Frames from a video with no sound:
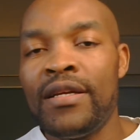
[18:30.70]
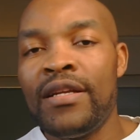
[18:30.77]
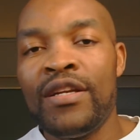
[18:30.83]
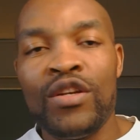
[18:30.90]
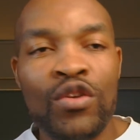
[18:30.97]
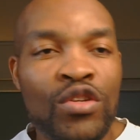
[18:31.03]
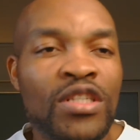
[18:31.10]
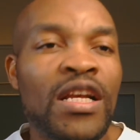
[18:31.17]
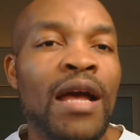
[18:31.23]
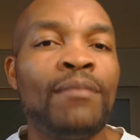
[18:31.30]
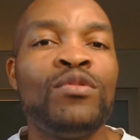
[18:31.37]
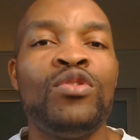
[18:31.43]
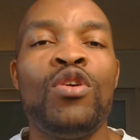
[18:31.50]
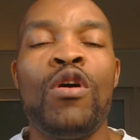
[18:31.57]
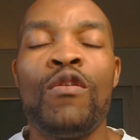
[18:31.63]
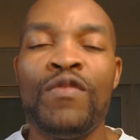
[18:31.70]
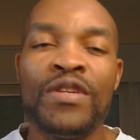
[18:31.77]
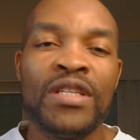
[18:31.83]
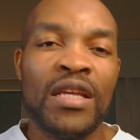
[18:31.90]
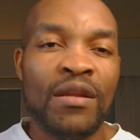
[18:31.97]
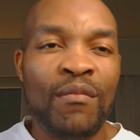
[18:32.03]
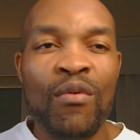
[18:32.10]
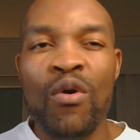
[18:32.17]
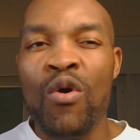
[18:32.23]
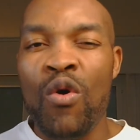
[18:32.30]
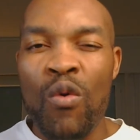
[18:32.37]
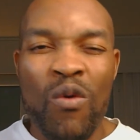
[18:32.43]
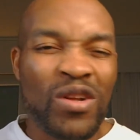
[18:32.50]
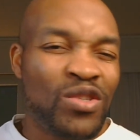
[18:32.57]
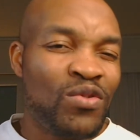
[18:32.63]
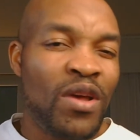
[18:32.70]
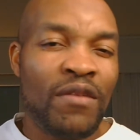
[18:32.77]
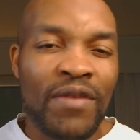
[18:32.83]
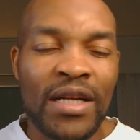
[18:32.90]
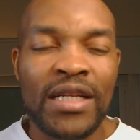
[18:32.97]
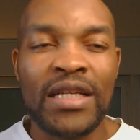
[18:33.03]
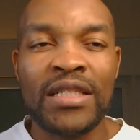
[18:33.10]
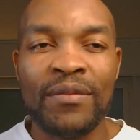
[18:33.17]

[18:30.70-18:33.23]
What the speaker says: doesn't come to the office anymore, or whatsoever things,